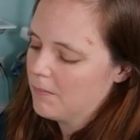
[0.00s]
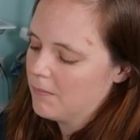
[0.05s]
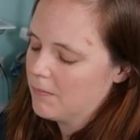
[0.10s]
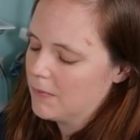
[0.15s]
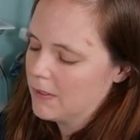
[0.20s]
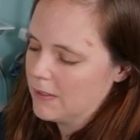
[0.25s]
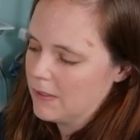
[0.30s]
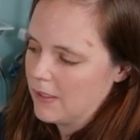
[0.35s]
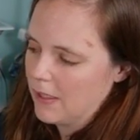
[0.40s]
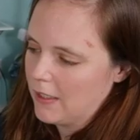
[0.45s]

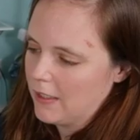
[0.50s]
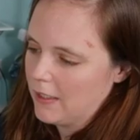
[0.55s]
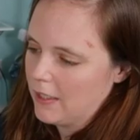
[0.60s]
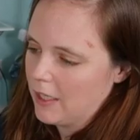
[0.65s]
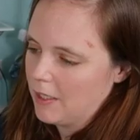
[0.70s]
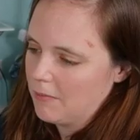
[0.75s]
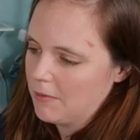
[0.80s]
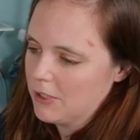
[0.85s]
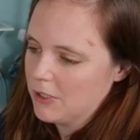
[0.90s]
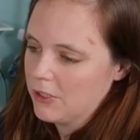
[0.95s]
deciding
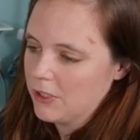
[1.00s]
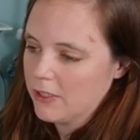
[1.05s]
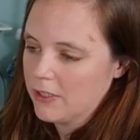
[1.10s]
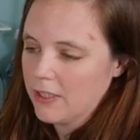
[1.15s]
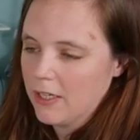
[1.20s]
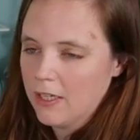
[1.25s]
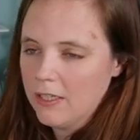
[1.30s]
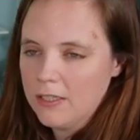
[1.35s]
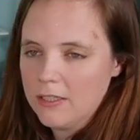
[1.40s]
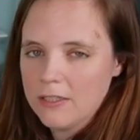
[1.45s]
how much to
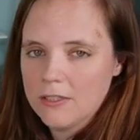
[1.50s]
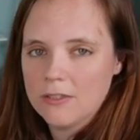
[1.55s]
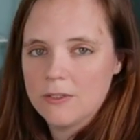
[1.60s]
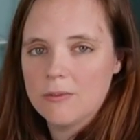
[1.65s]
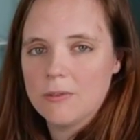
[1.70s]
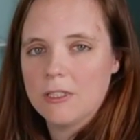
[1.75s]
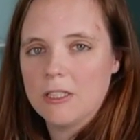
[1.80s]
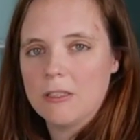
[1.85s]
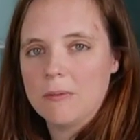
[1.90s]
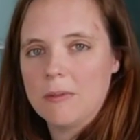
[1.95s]
cut, because
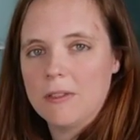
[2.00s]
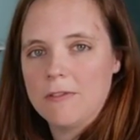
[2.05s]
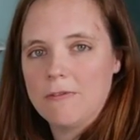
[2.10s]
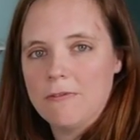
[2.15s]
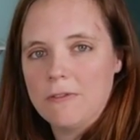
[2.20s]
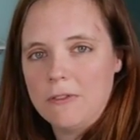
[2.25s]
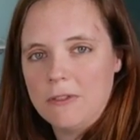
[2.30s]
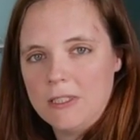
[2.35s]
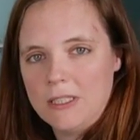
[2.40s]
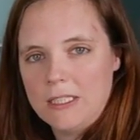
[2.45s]
we're going to be
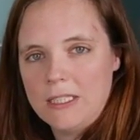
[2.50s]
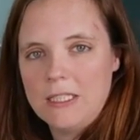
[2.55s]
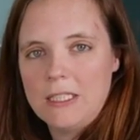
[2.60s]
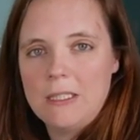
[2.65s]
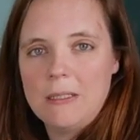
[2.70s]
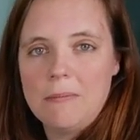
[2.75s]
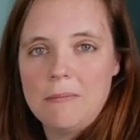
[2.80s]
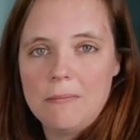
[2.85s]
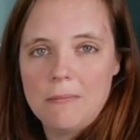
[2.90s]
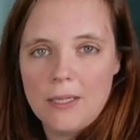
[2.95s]
folding it
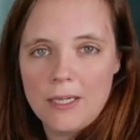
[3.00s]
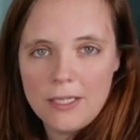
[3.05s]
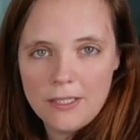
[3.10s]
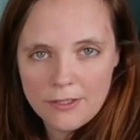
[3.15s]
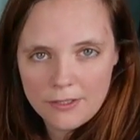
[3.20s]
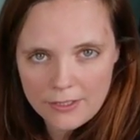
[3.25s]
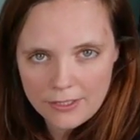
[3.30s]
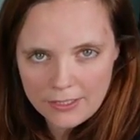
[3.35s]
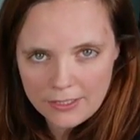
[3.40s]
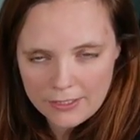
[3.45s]
and
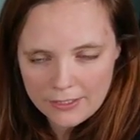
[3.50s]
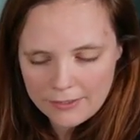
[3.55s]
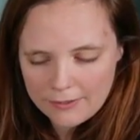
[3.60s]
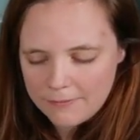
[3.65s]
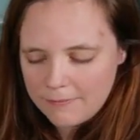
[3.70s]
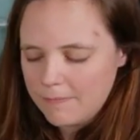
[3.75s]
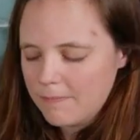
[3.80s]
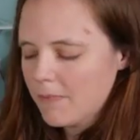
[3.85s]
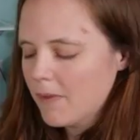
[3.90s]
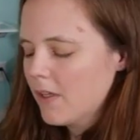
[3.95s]
mitering
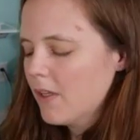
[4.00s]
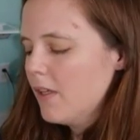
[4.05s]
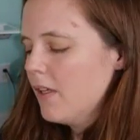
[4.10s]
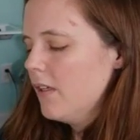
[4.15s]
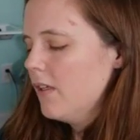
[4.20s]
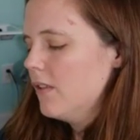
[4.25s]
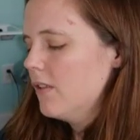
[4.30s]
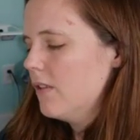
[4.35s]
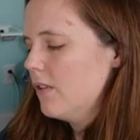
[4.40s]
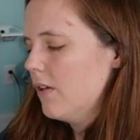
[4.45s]
it.
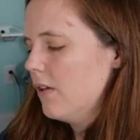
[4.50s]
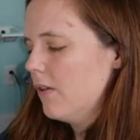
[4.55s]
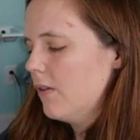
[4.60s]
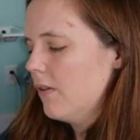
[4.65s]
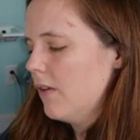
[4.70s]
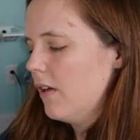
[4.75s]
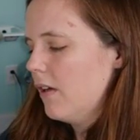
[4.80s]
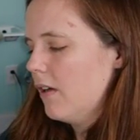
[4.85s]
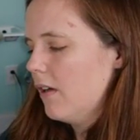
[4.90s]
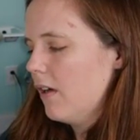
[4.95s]
So
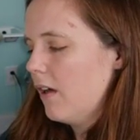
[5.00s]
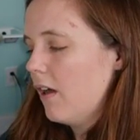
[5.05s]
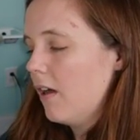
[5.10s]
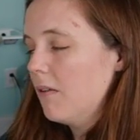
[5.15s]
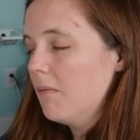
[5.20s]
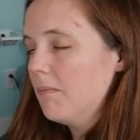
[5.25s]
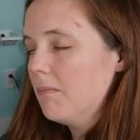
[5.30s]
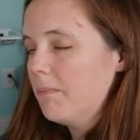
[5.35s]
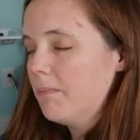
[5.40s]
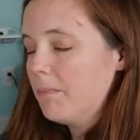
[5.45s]

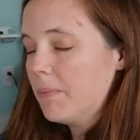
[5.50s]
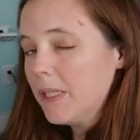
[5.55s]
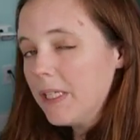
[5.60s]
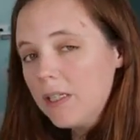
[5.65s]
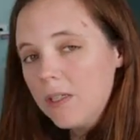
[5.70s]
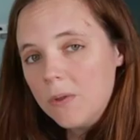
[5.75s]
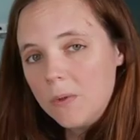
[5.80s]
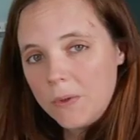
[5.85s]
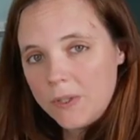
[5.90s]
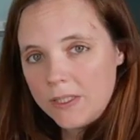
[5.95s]
on
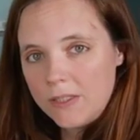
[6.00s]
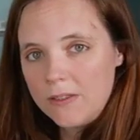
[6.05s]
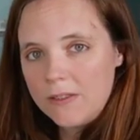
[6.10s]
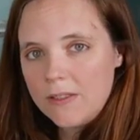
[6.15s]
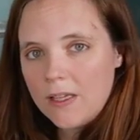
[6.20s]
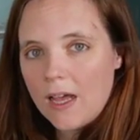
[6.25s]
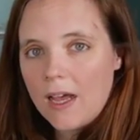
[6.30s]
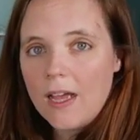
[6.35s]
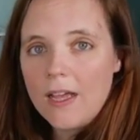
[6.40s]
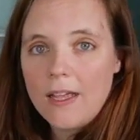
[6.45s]
big quilts,
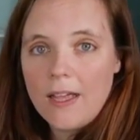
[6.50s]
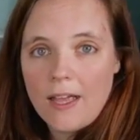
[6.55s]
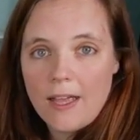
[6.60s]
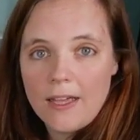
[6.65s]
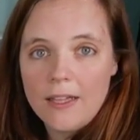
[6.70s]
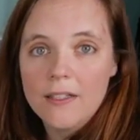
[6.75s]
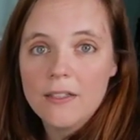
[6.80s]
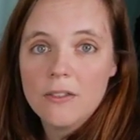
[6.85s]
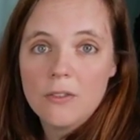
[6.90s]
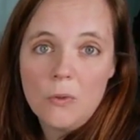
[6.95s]
I
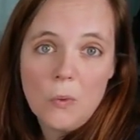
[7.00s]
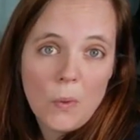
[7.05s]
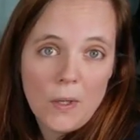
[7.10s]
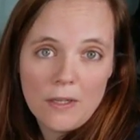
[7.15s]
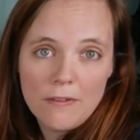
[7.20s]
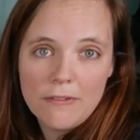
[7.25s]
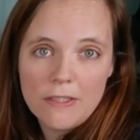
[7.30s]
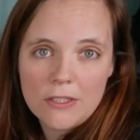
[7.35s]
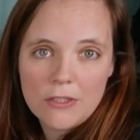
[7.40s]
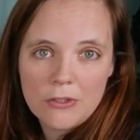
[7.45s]
add
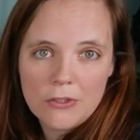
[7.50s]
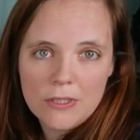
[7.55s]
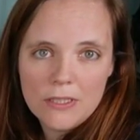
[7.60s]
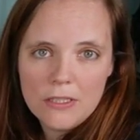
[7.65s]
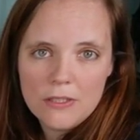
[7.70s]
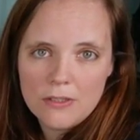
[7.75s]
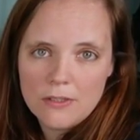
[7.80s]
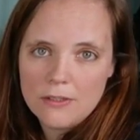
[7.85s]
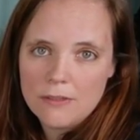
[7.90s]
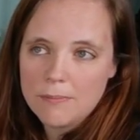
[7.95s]
12 extra
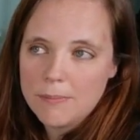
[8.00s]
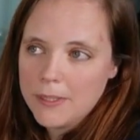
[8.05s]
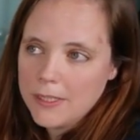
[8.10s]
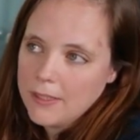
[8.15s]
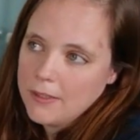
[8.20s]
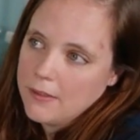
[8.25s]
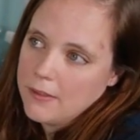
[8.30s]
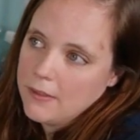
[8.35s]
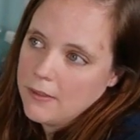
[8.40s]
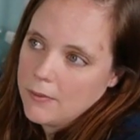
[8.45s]
inches
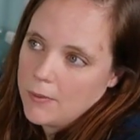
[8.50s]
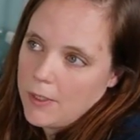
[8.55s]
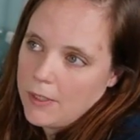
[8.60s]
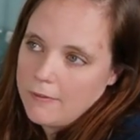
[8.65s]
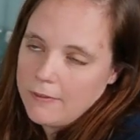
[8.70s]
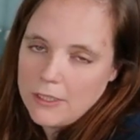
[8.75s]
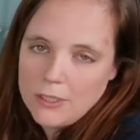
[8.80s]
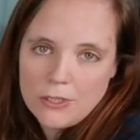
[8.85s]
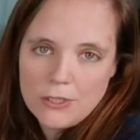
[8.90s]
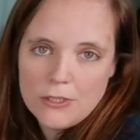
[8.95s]
because it's
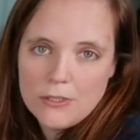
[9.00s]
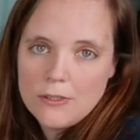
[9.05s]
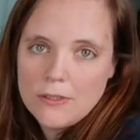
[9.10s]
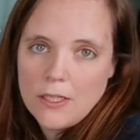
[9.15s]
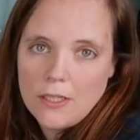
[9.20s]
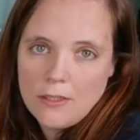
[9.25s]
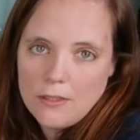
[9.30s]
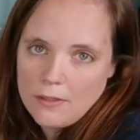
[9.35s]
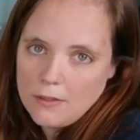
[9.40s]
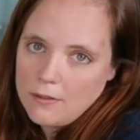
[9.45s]
12 inches,
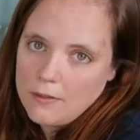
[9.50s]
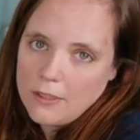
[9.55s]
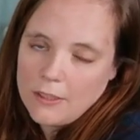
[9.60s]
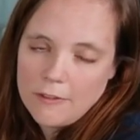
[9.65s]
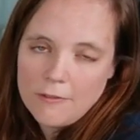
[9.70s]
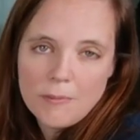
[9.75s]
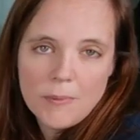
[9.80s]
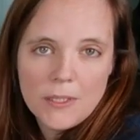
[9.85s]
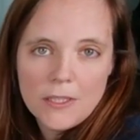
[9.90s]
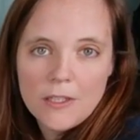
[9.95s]
then it'll
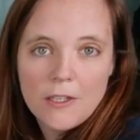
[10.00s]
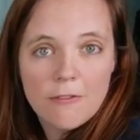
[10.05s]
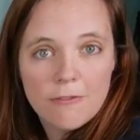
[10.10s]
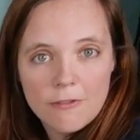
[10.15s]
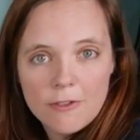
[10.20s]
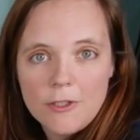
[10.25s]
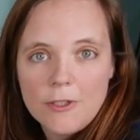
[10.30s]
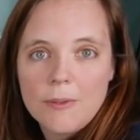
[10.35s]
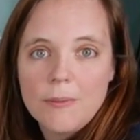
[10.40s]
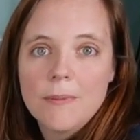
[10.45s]
give me enough
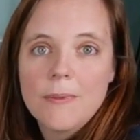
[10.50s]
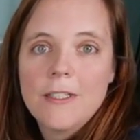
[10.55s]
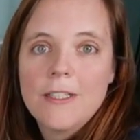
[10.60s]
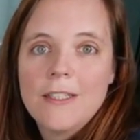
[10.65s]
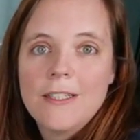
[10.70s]
room